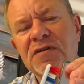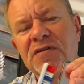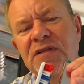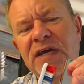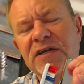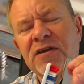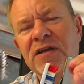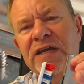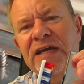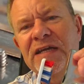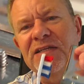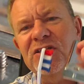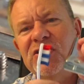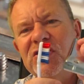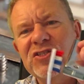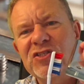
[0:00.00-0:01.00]
That can
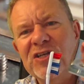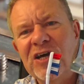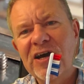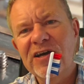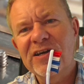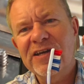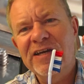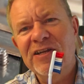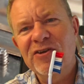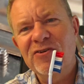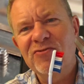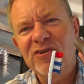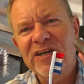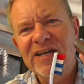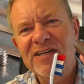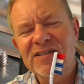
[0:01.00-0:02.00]
get stuck in the
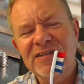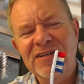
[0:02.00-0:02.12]
reed,